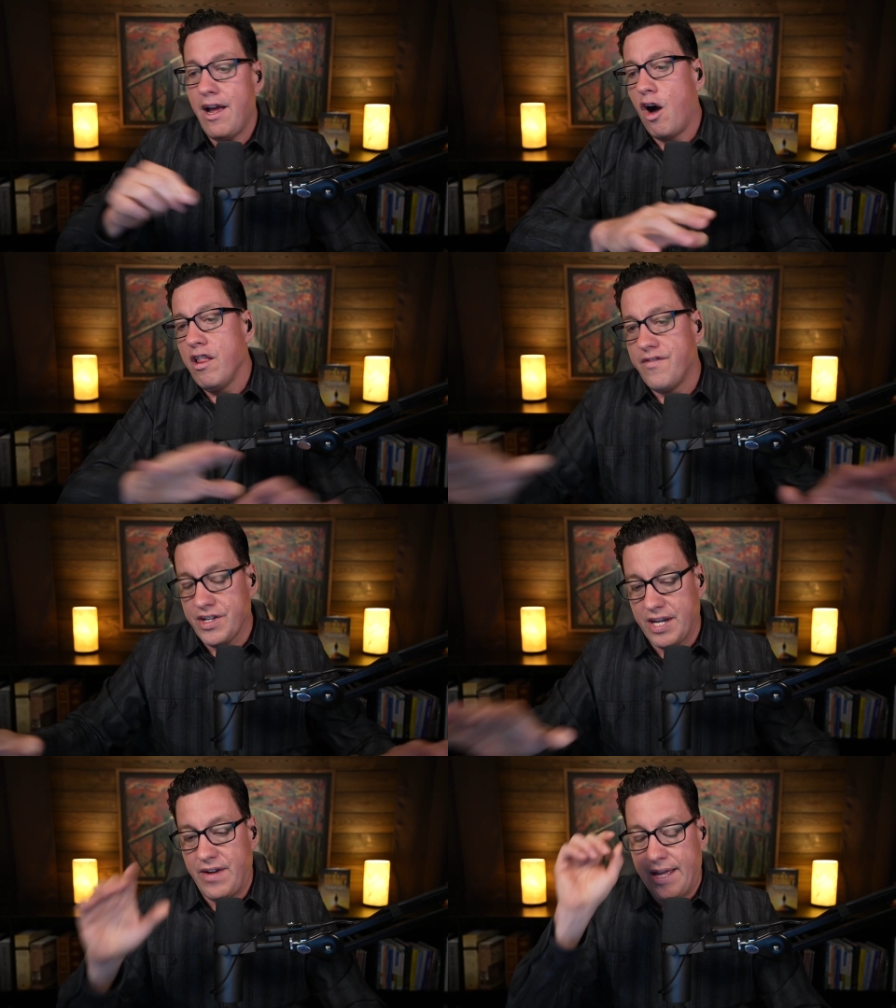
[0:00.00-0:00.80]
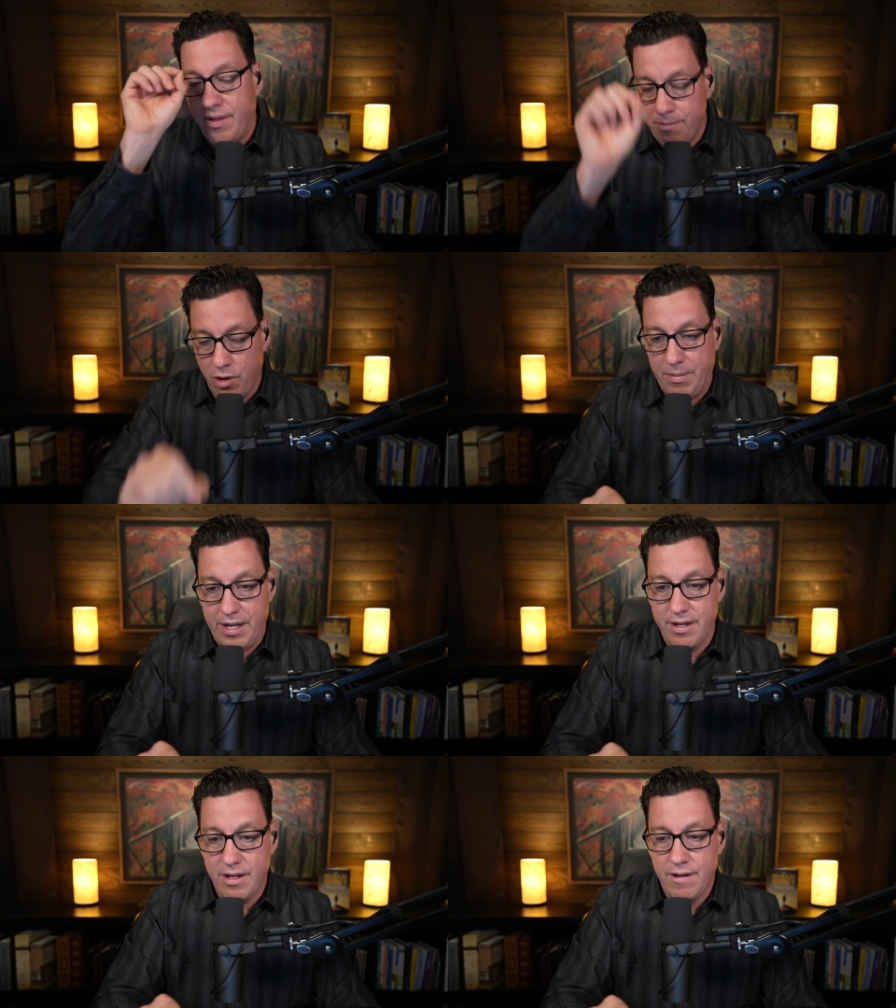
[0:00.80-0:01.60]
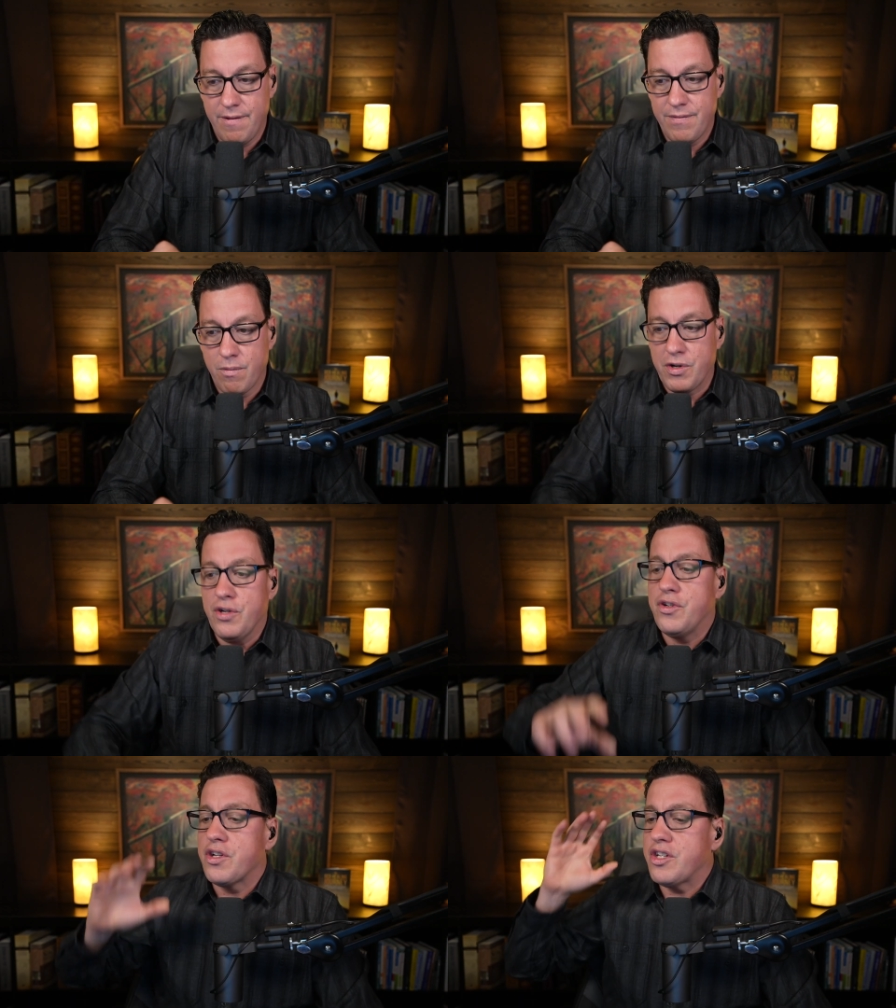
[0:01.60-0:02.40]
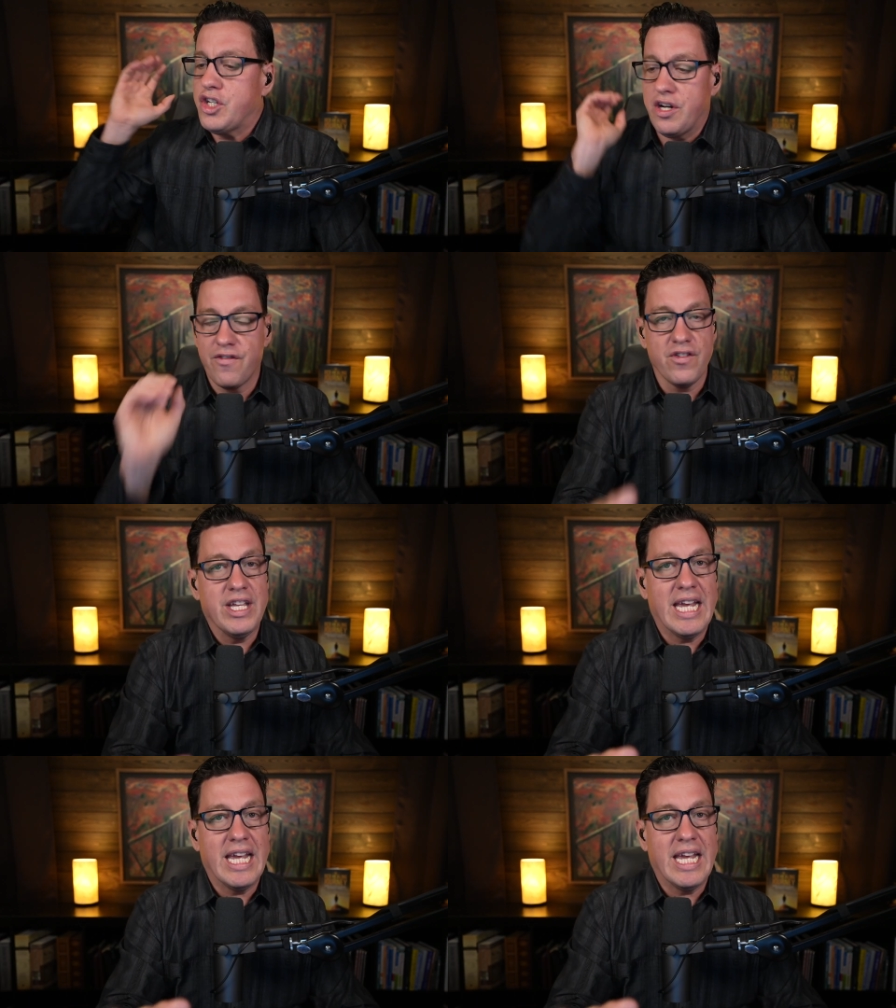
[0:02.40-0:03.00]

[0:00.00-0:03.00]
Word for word: all of us have had the moment where you just cheerfully